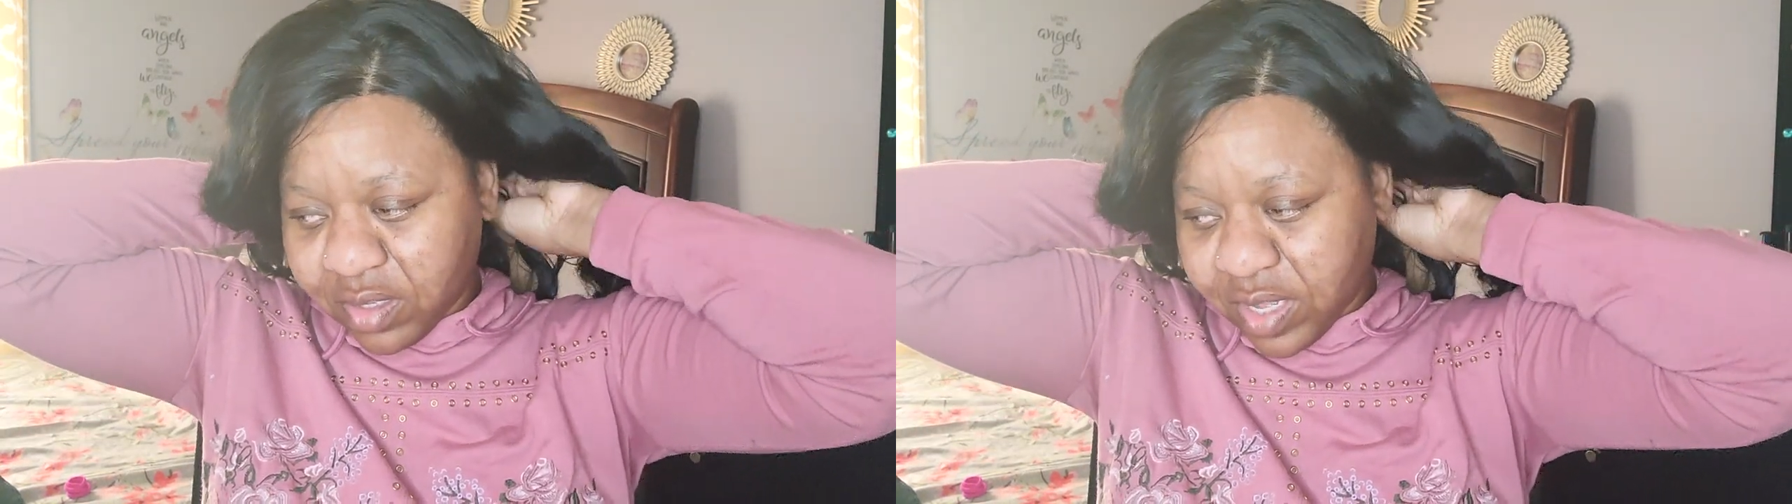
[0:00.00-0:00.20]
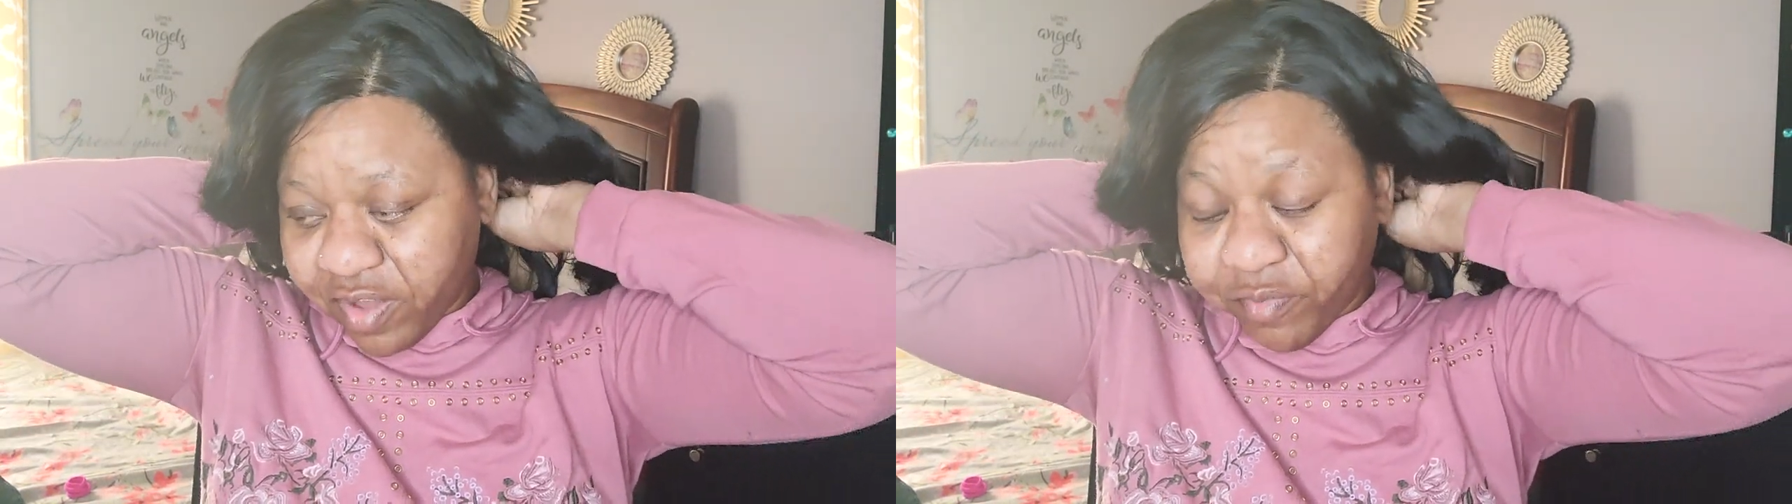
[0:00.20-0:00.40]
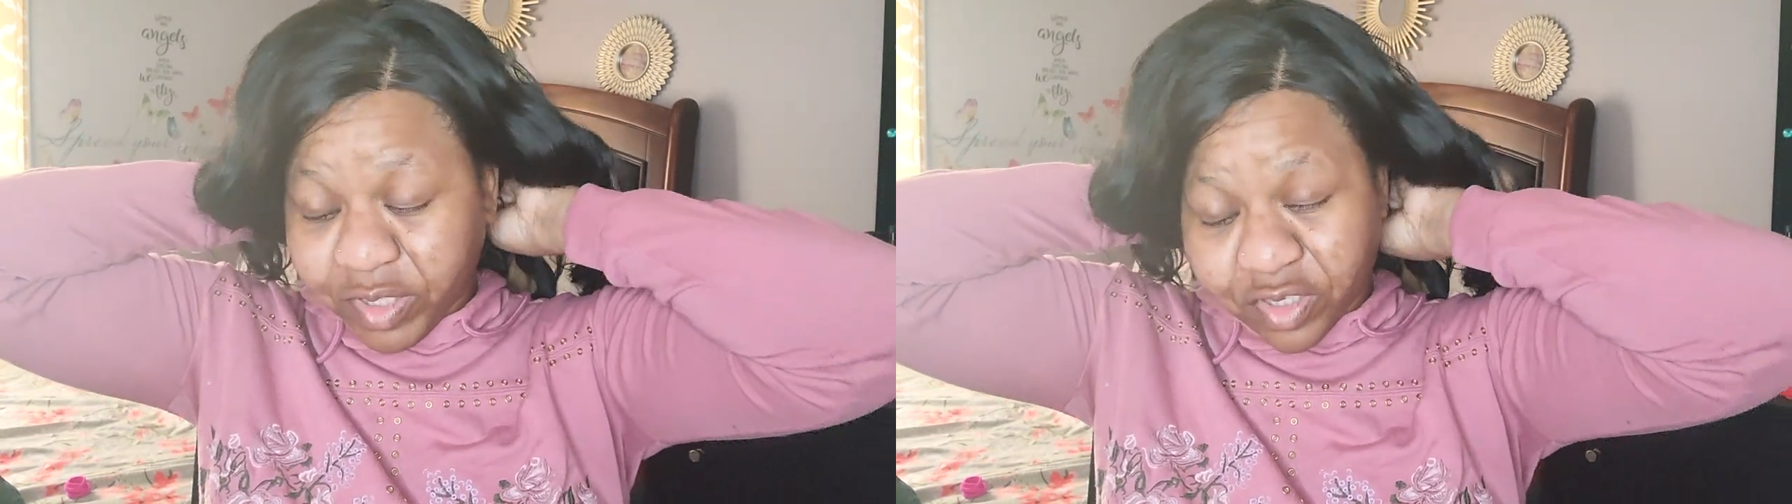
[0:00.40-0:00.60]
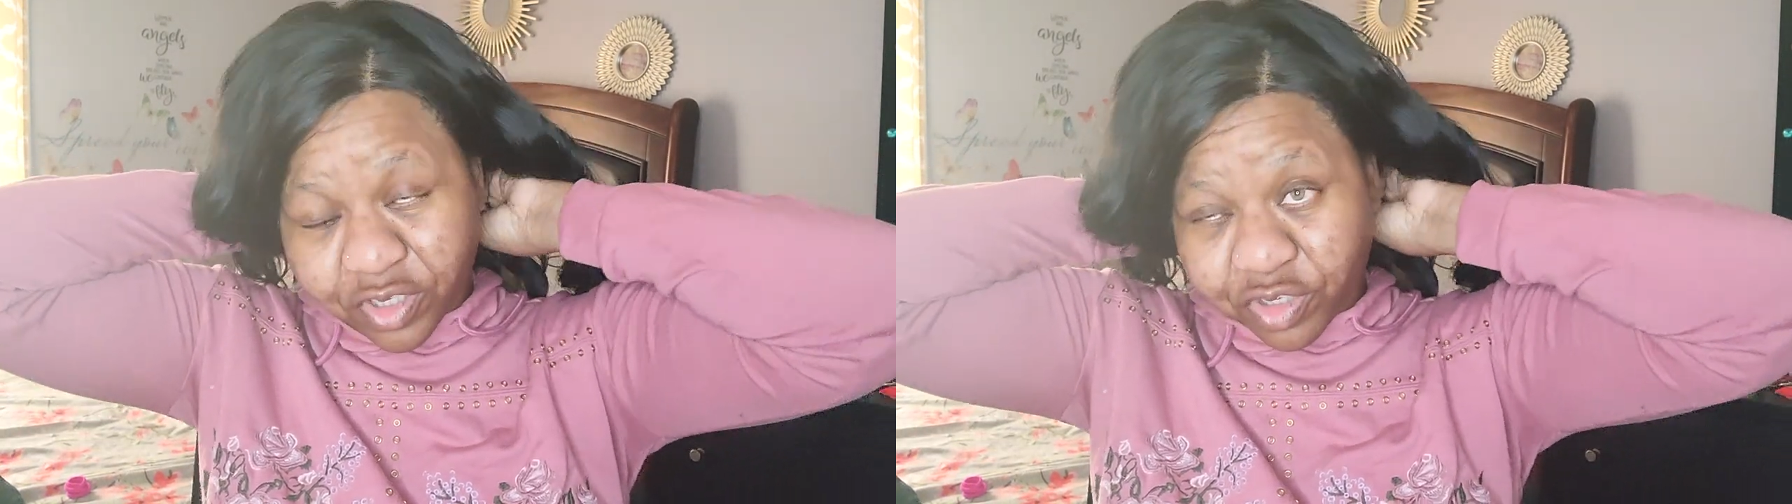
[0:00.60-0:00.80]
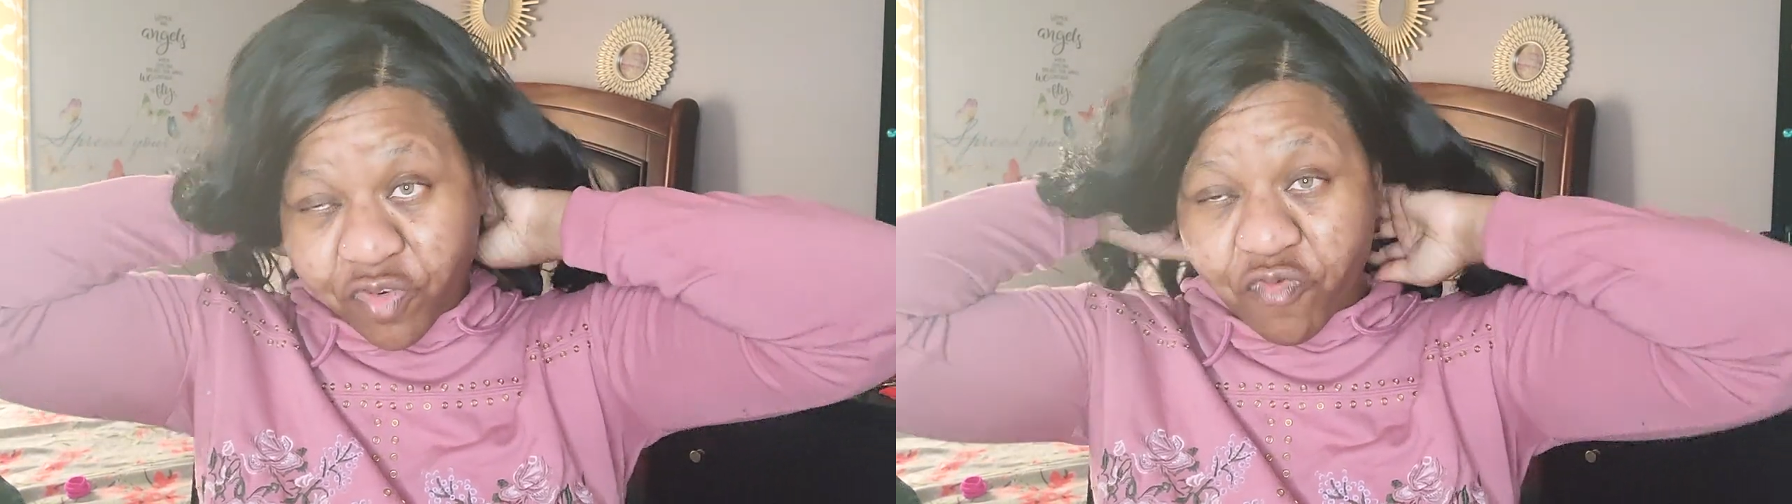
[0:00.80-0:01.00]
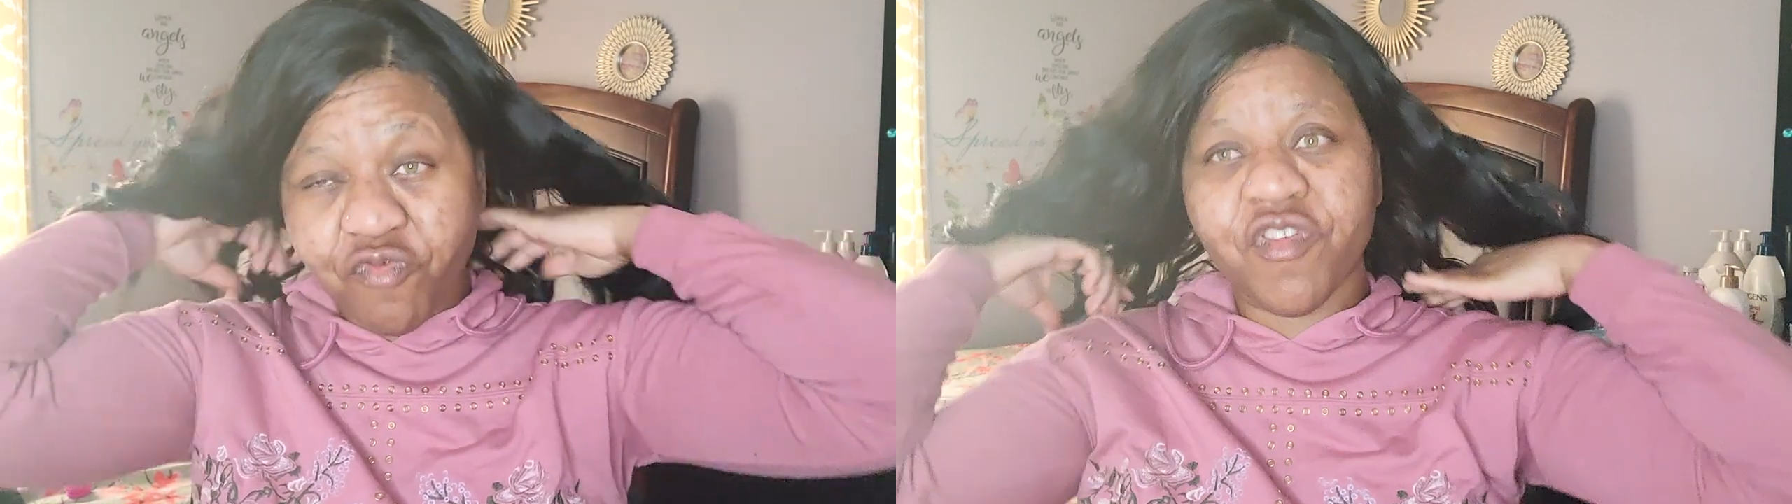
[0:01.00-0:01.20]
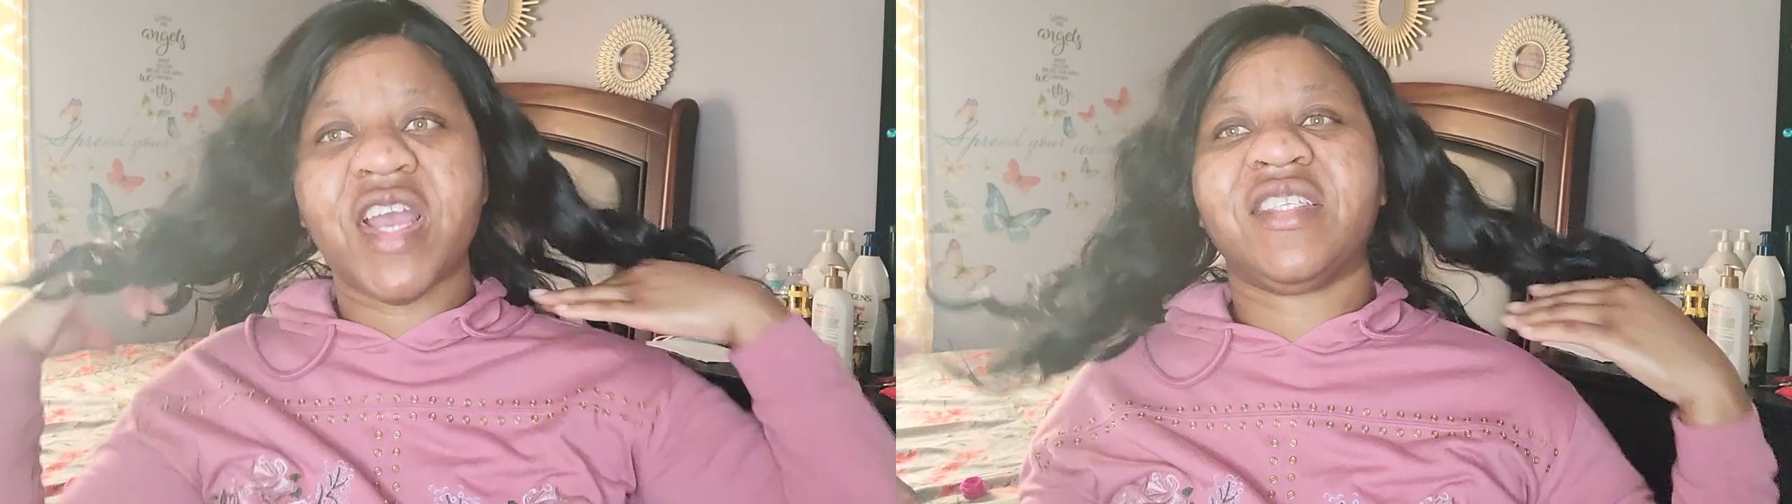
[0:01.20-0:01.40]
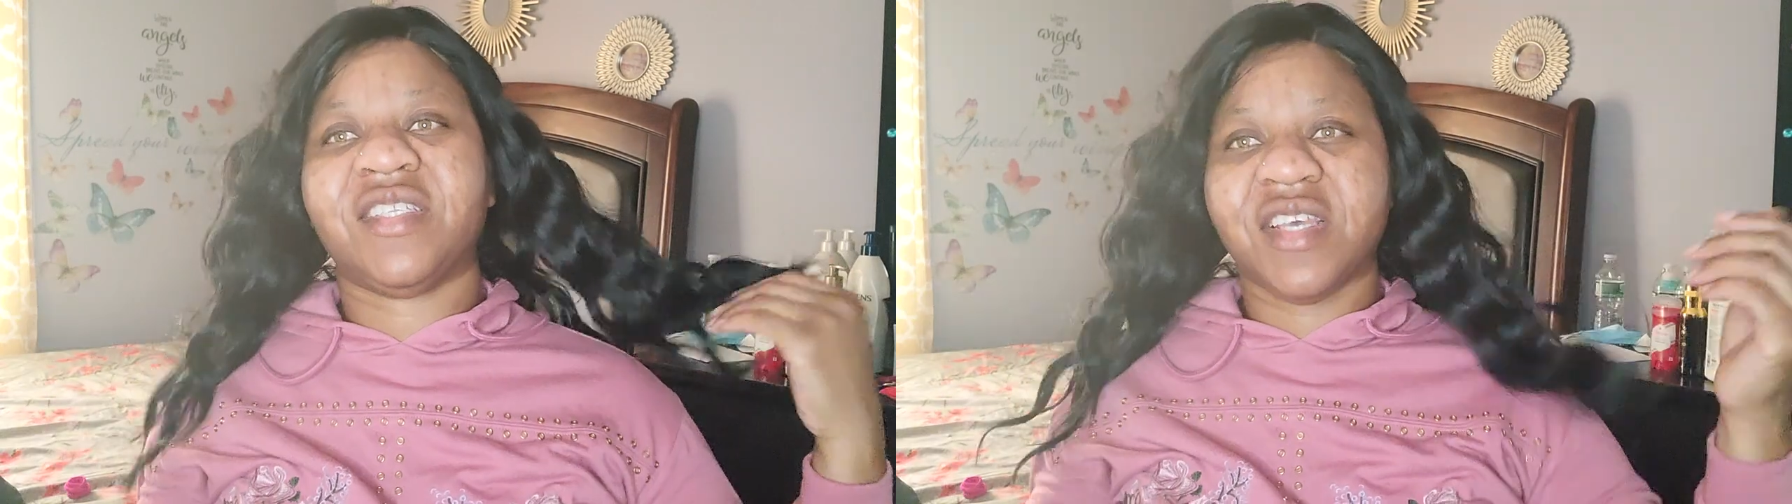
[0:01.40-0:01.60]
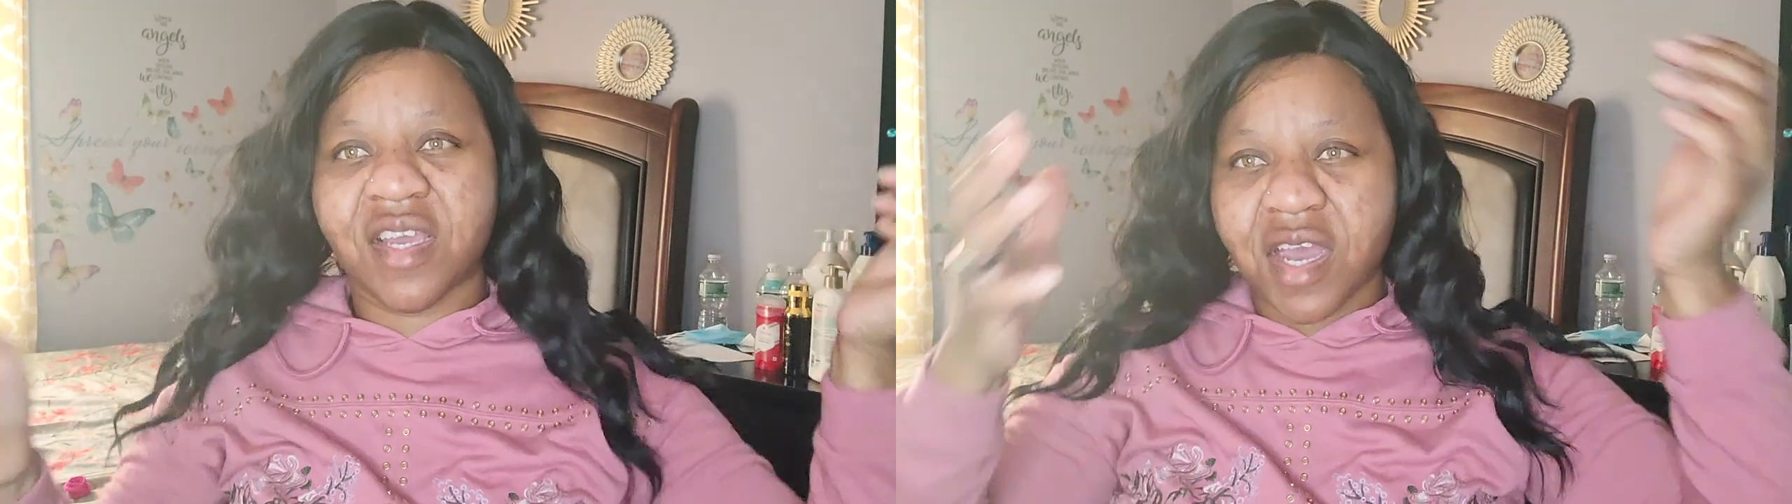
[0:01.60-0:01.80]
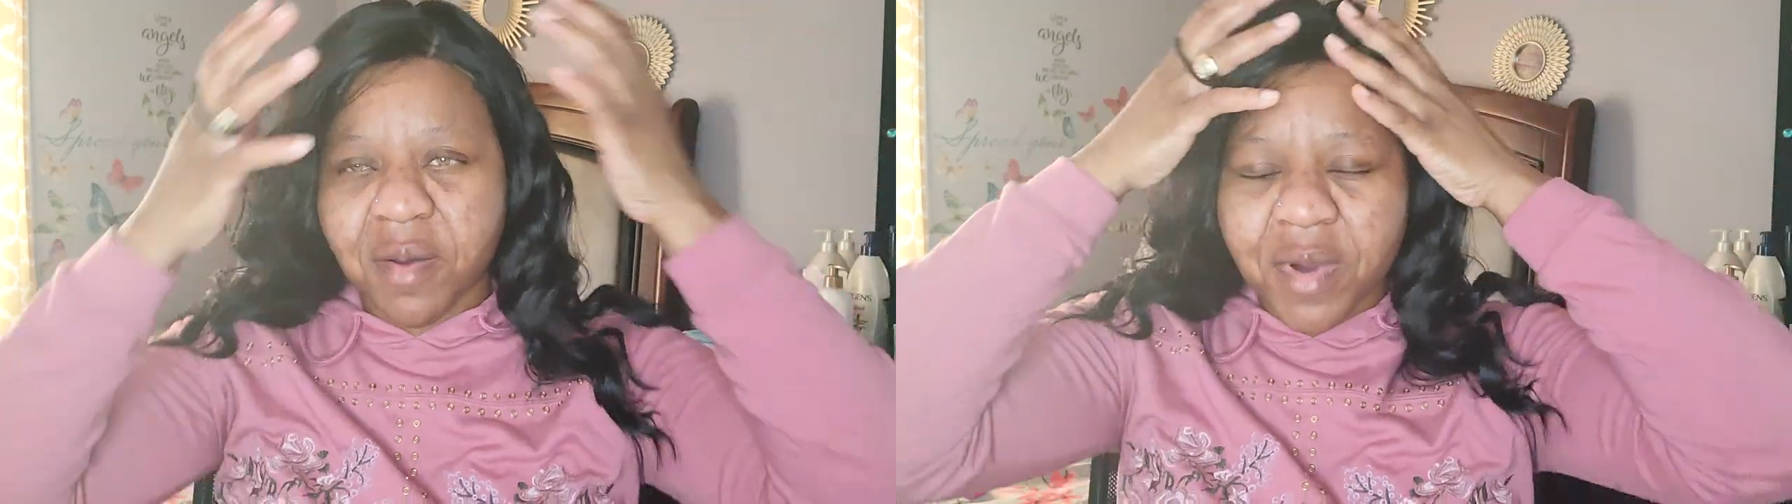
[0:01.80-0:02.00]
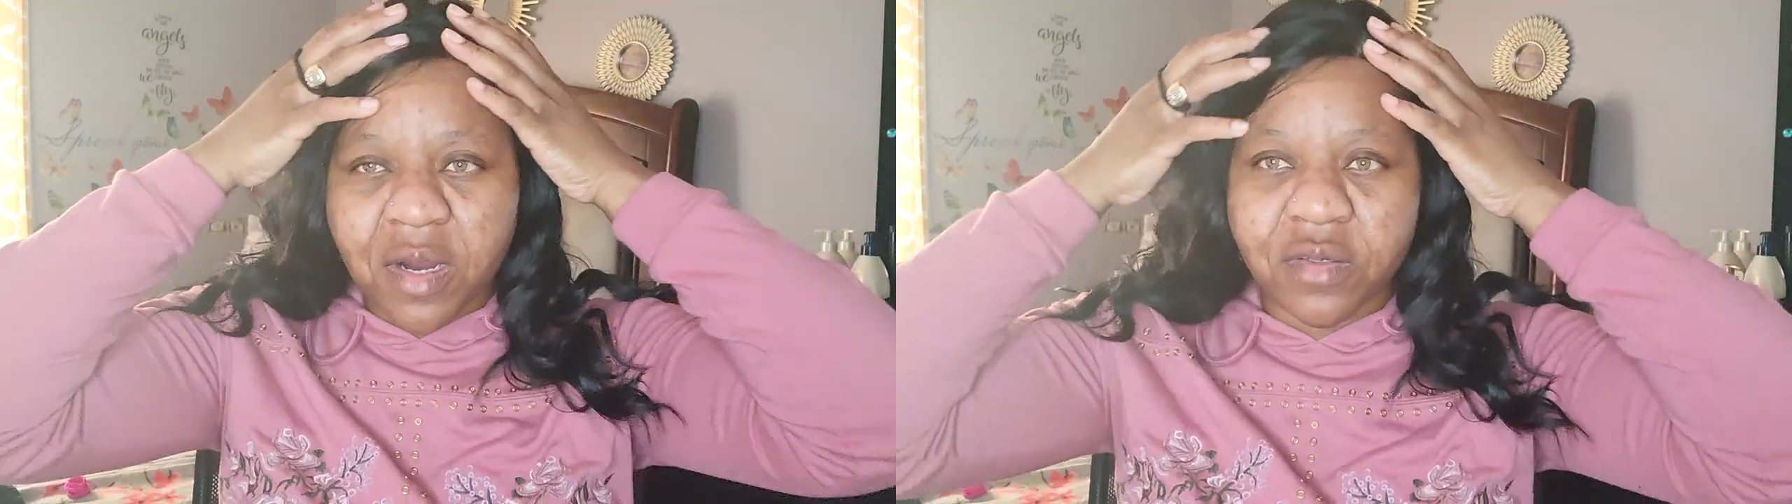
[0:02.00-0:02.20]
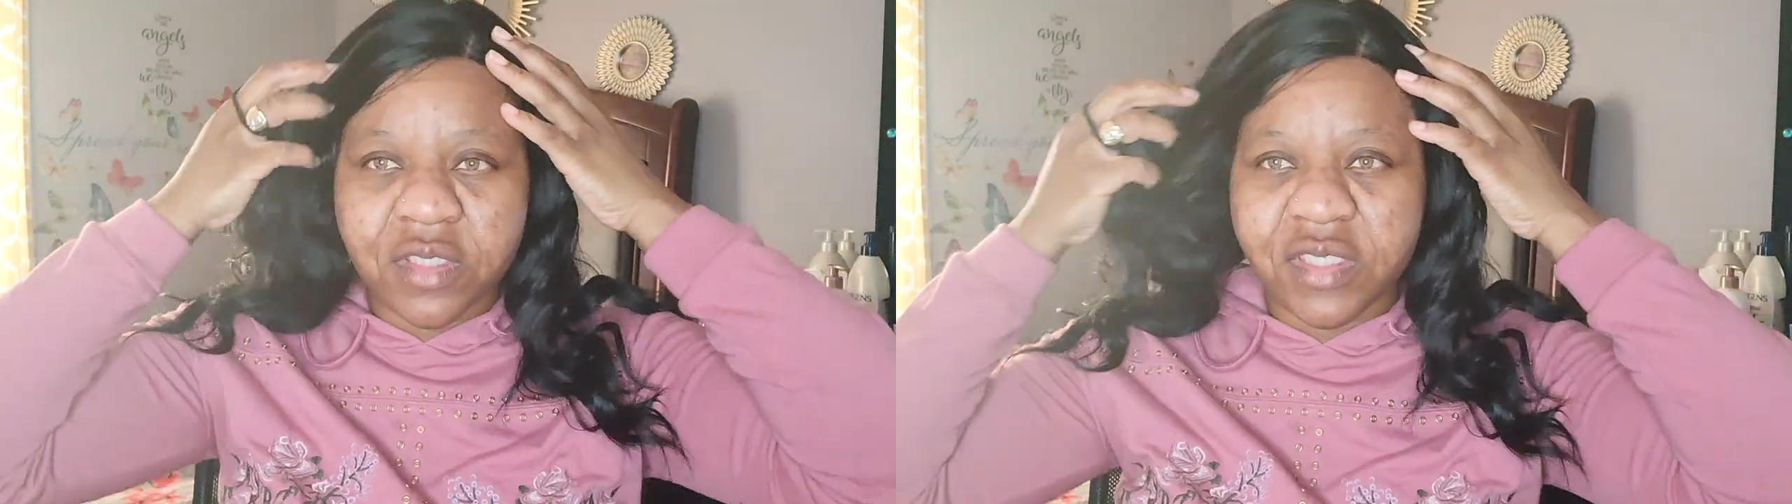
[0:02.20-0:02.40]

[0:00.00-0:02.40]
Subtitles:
I've been stressing about